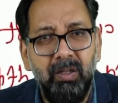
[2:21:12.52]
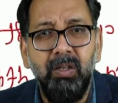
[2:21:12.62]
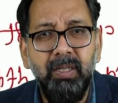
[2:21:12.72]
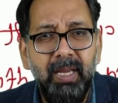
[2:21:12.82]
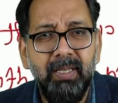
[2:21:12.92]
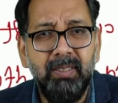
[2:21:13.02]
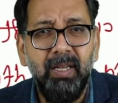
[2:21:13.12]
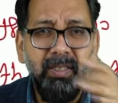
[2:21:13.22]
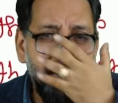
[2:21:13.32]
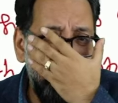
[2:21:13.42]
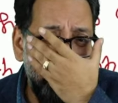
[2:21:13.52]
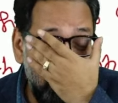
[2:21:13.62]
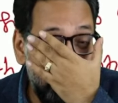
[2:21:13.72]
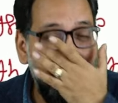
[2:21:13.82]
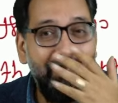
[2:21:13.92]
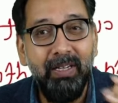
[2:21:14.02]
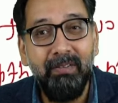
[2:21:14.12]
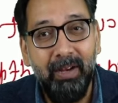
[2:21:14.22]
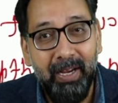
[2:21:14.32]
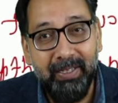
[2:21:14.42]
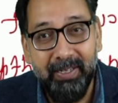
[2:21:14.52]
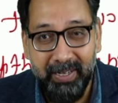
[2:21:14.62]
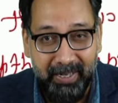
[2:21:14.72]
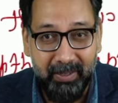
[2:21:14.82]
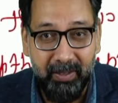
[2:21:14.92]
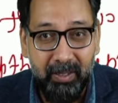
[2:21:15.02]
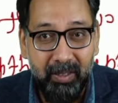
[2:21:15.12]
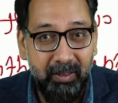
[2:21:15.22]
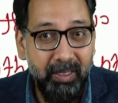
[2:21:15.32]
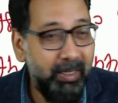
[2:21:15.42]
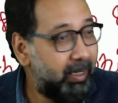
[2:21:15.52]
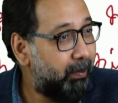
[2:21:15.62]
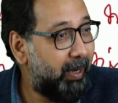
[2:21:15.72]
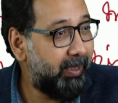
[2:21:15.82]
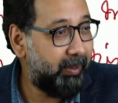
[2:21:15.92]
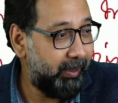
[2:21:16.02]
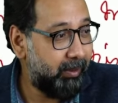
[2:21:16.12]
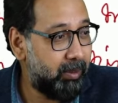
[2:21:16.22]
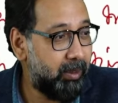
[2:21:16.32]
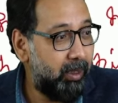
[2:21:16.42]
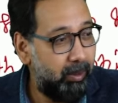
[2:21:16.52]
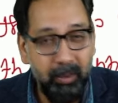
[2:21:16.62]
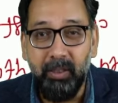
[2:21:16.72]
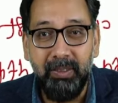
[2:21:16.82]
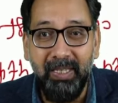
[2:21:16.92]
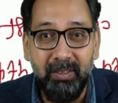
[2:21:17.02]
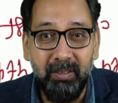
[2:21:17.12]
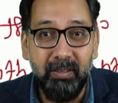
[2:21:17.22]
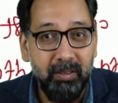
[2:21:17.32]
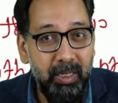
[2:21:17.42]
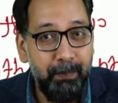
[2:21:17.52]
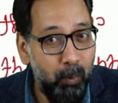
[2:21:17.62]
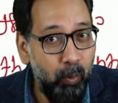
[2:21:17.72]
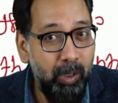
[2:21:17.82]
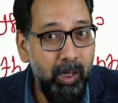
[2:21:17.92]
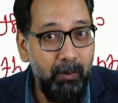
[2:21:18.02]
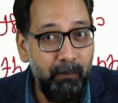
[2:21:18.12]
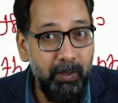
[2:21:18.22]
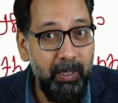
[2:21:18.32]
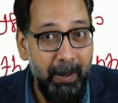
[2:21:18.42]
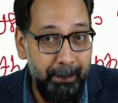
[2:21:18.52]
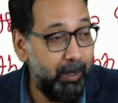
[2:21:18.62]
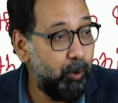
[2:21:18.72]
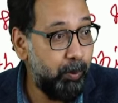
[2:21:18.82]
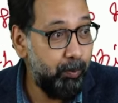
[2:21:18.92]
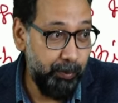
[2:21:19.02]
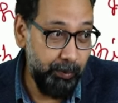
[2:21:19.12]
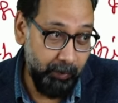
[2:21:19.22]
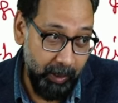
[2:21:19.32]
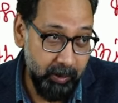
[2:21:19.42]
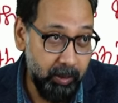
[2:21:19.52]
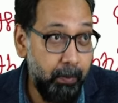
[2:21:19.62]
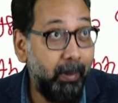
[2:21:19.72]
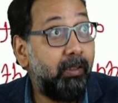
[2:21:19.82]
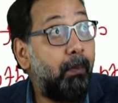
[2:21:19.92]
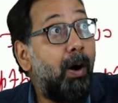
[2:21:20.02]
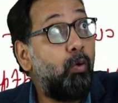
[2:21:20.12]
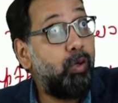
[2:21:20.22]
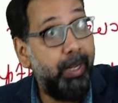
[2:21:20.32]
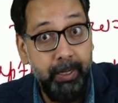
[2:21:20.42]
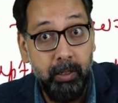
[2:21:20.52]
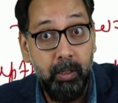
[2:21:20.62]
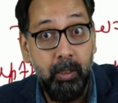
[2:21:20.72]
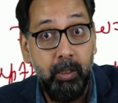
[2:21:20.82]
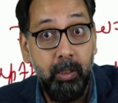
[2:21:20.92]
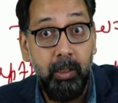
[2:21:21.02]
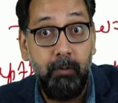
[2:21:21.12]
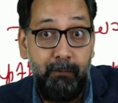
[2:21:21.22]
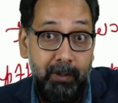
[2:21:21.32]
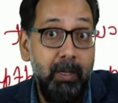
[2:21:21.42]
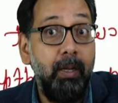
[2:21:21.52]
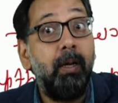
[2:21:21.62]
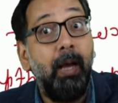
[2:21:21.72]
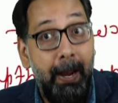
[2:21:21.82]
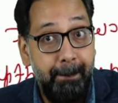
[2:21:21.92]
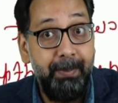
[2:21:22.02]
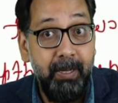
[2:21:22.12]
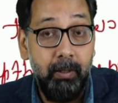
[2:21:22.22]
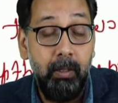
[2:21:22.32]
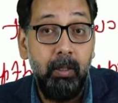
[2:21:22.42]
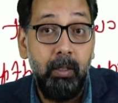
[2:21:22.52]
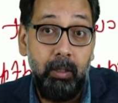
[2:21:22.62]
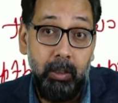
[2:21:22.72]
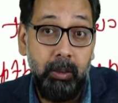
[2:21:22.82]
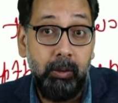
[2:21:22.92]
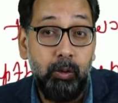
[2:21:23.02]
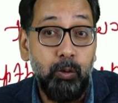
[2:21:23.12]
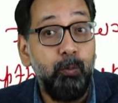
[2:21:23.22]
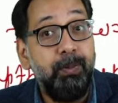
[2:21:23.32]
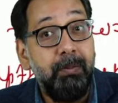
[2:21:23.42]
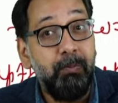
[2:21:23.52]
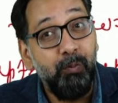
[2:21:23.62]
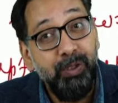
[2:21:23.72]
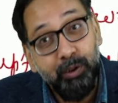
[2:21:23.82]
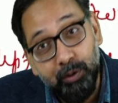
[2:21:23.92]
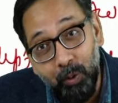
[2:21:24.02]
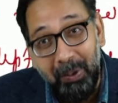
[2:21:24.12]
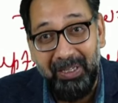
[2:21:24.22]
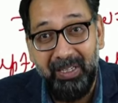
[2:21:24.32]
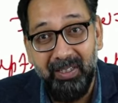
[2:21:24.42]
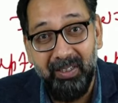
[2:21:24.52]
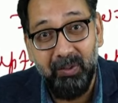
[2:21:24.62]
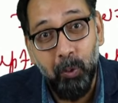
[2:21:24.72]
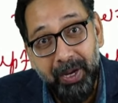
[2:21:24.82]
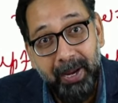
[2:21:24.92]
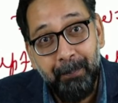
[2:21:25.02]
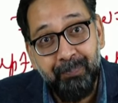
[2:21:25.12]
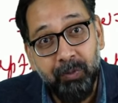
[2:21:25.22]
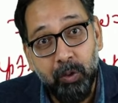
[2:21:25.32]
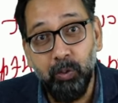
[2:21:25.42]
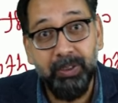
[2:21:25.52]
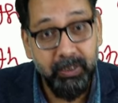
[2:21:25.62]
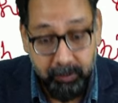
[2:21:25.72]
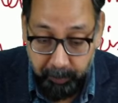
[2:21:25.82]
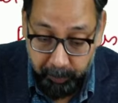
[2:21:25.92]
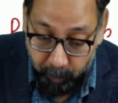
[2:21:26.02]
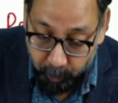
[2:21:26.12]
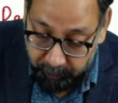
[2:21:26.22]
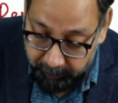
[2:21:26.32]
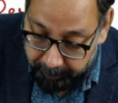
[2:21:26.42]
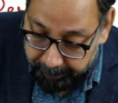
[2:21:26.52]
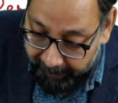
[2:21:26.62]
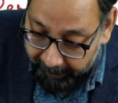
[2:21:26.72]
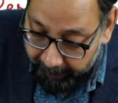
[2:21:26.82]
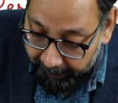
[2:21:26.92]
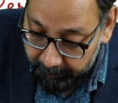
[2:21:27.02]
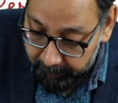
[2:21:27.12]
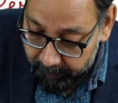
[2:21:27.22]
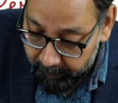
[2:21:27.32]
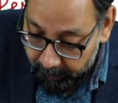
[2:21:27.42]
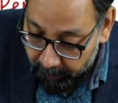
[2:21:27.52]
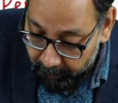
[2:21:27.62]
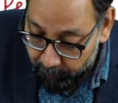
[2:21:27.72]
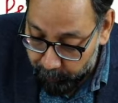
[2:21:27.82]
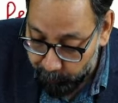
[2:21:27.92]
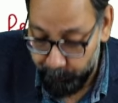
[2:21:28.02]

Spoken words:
Yes, just like you are traveling via train, the nearby things, yes, a pole will appear to be moving faster, but the mountain will appear to be moving slowly. Okay, so this is motion parallax Q.